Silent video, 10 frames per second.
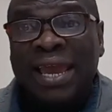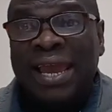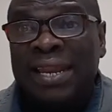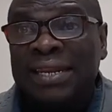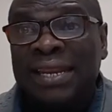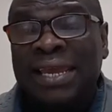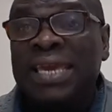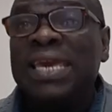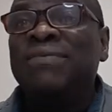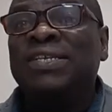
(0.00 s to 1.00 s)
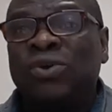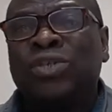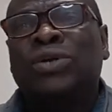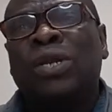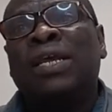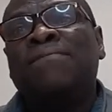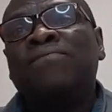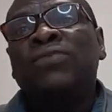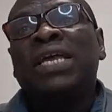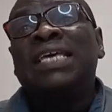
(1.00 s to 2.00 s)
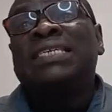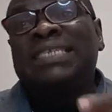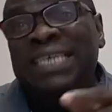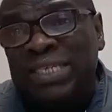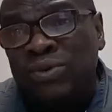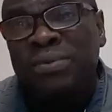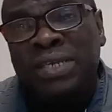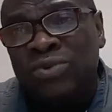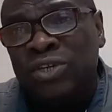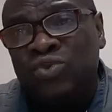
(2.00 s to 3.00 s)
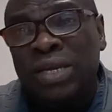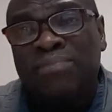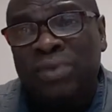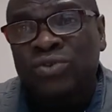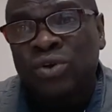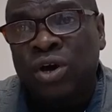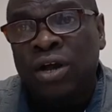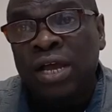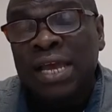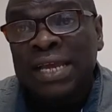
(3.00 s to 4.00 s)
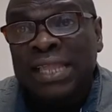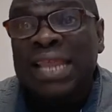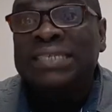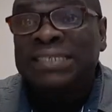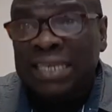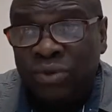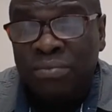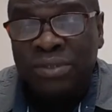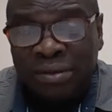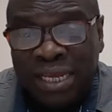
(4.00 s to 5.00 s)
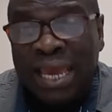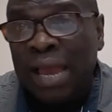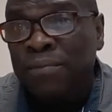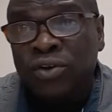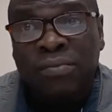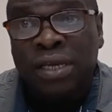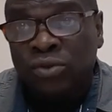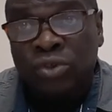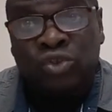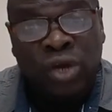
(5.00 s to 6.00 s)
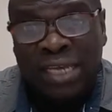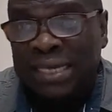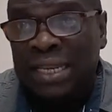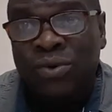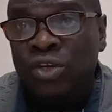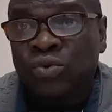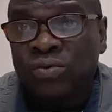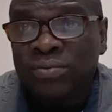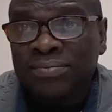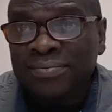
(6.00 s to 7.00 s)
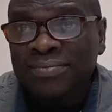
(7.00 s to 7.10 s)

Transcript: and the sales representative was so impressed with her that the sales representative helped her to show her exactly what to do.